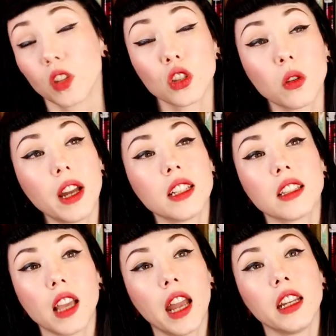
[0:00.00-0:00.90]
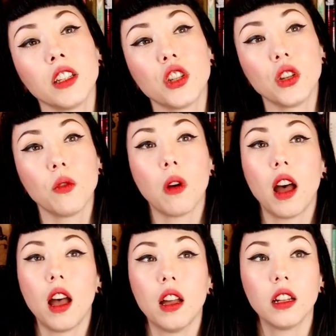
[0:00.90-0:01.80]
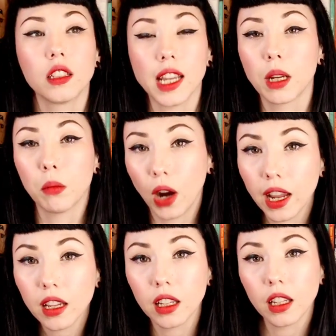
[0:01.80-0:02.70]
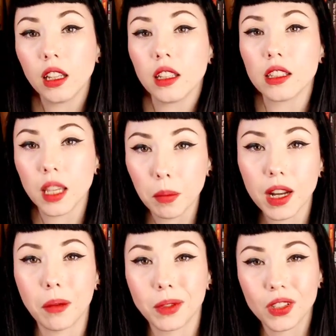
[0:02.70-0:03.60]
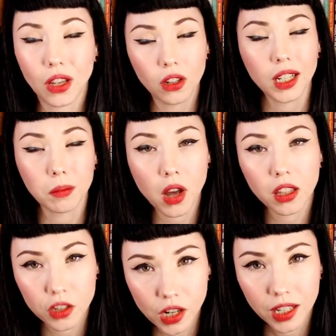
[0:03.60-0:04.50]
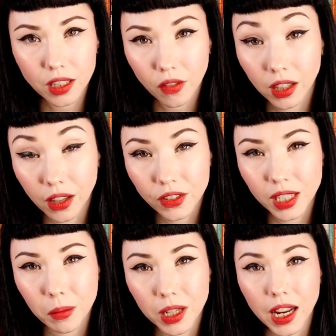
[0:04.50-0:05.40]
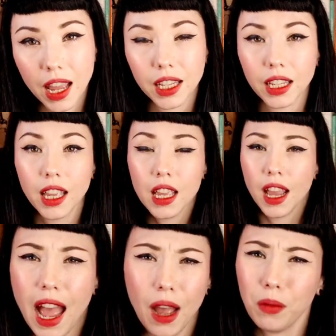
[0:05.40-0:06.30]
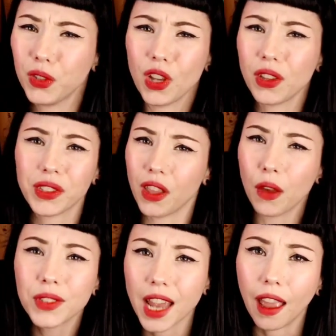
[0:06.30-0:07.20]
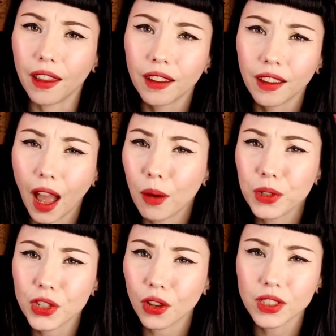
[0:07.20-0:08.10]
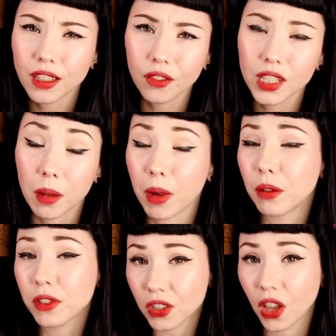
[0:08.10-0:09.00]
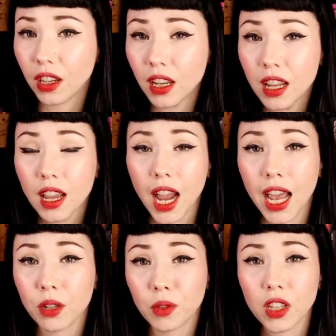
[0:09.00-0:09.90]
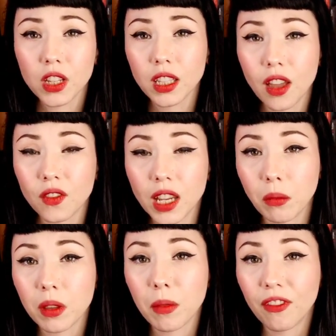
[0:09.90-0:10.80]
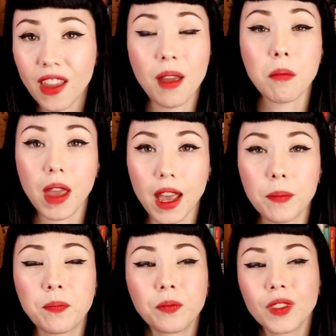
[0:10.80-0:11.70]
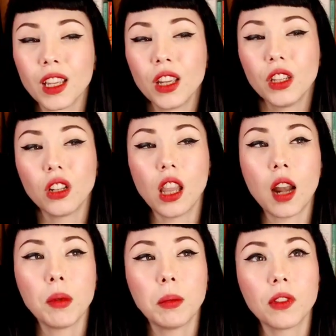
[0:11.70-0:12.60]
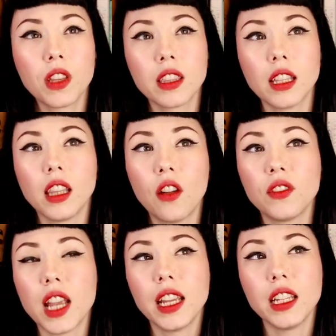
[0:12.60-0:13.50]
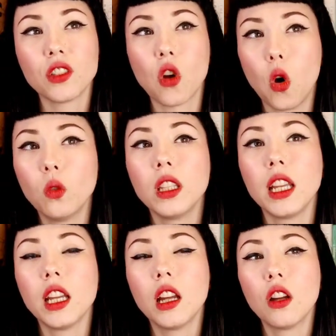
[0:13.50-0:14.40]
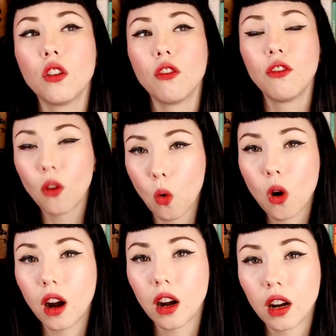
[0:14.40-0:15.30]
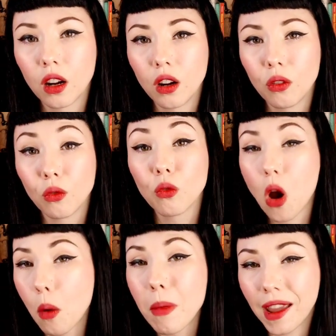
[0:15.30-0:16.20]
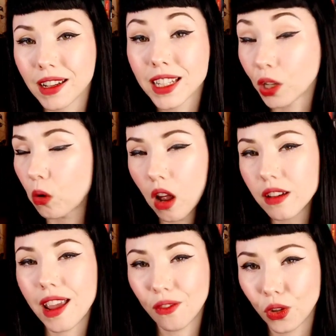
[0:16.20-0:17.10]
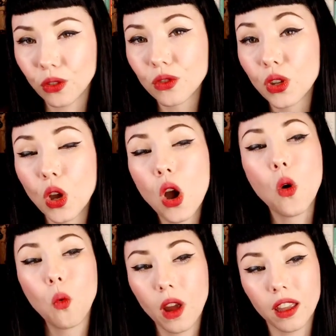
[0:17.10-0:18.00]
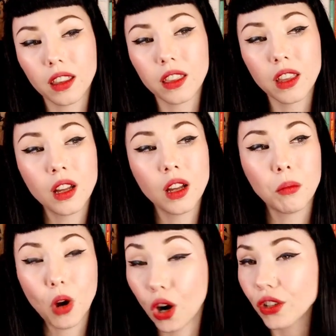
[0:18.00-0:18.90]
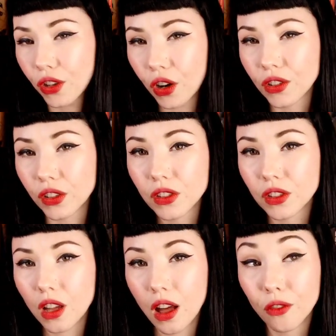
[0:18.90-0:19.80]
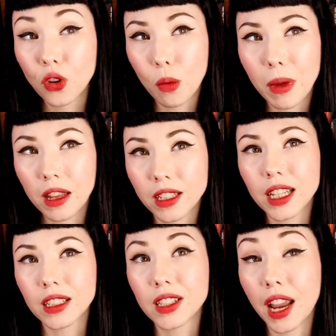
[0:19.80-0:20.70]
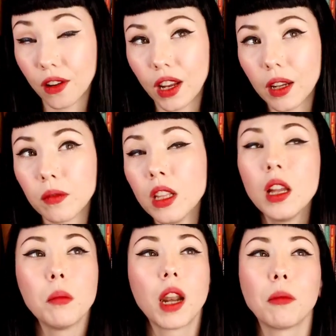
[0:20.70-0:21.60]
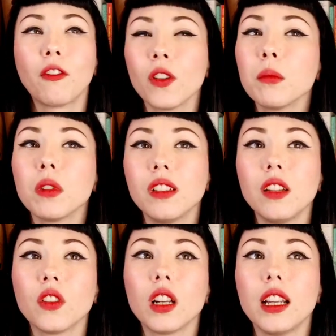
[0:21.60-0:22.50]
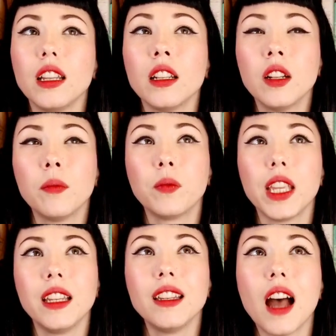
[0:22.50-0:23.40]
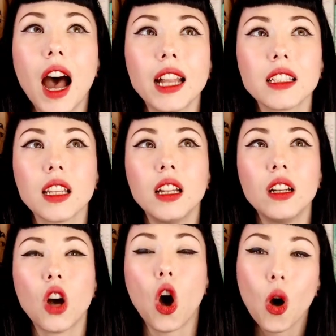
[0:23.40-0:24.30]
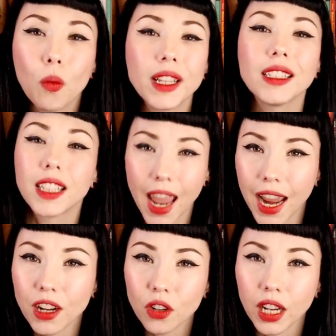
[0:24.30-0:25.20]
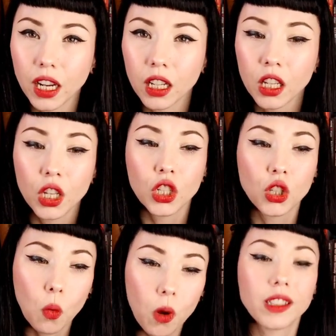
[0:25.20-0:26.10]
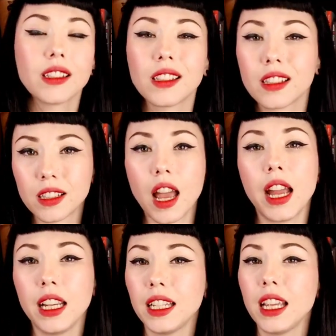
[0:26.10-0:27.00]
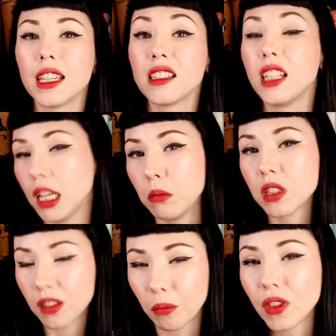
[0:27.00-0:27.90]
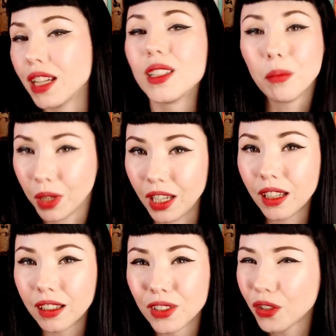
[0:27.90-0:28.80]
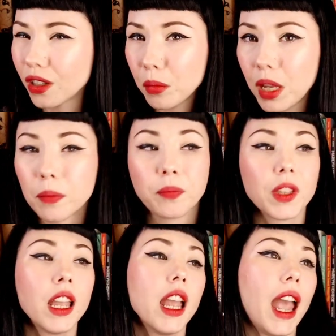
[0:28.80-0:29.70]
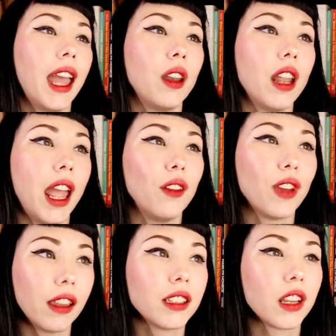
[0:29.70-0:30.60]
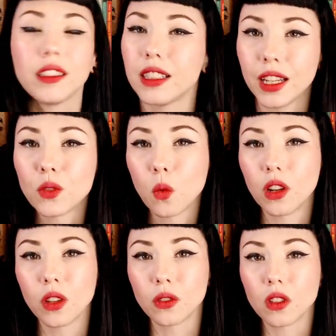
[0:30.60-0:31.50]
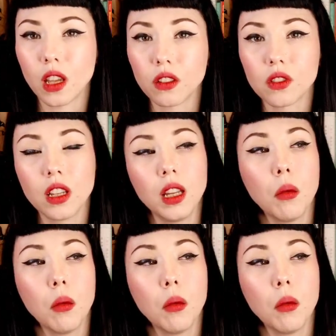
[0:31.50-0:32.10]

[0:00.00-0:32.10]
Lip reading: So I decided to take a break, skip an episode. I apologize if I left anybody hanging. How was y'all's love day? How was y'all's love day? Mine was good. I had a really good love day with my fam bam. You know, a lot of people think that love day is only for romantic rendezvous with partners of romantic standing. But I'm a firm believer in not always catering to what society has deemed something to be. Do you know what I mean? And Valentine's Day is one of those things.